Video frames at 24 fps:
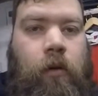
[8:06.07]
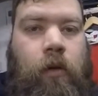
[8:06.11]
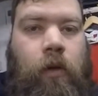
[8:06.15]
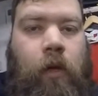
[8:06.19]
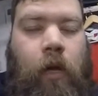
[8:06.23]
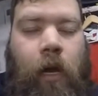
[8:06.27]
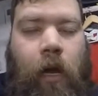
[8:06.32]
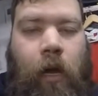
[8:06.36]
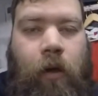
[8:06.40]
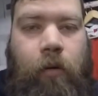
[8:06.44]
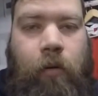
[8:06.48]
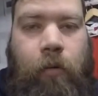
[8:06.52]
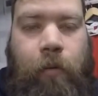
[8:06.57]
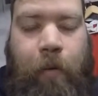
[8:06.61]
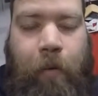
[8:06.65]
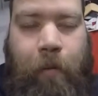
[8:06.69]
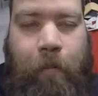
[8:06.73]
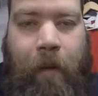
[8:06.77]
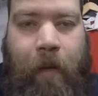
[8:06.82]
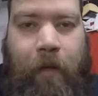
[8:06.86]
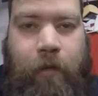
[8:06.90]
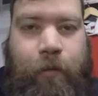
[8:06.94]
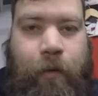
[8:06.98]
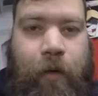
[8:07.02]
Hello,
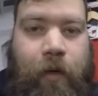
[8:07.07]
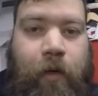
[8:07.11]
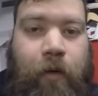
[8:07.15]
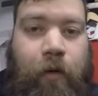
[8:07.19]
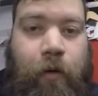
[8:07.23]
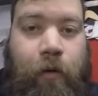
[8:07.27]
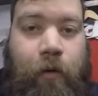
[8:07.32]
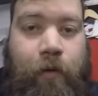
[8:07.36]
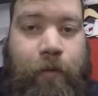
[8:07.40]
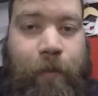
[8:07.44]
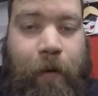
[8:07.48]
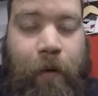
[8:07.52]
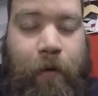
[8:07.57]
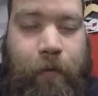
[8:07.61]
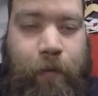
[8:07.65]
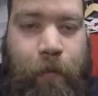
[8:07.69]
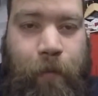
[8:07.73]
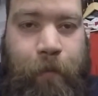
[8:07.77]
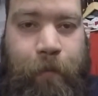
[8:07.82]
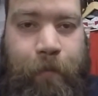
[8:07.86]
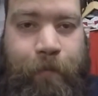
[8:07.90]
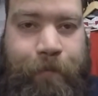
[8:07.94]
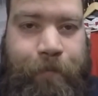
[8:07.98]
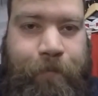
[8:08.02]
welcome back to Andian Autos
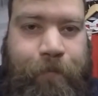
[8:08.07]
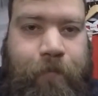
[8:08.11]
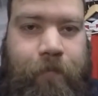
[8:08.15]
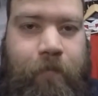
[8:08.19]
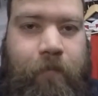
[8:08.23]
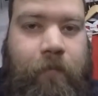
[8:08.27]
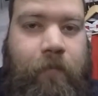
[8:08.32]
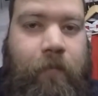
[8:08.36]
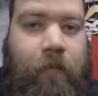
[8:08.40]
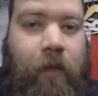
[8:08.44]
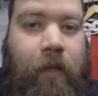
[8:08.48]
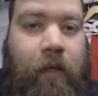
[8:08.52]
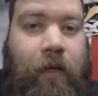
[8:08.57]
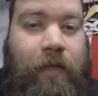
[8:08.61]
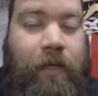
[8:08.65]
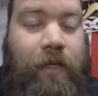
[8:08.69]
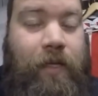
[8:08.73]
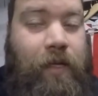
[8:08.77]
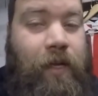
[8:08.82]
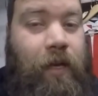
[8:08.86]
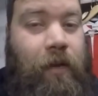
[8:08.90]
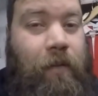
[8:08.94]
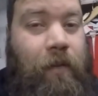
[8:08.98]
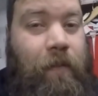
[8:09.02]
Motorsport. This
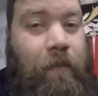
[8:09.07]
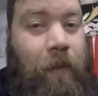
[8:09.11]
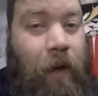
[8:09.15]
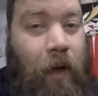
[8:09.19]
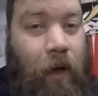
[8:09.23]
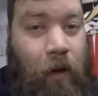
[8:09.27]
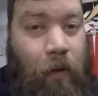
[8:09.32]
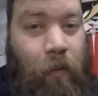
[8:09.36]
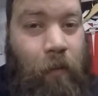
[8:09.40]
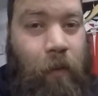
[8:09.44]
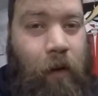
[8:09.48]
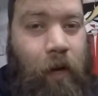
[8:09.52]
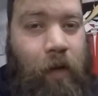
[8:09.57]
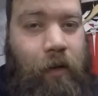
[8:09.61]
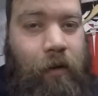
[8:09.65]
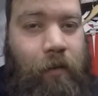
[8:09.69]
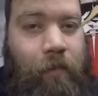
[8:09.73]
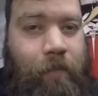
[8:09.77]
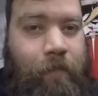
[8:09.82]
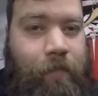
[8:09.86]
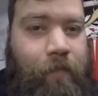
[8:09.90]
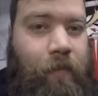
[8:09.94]
is going to be part one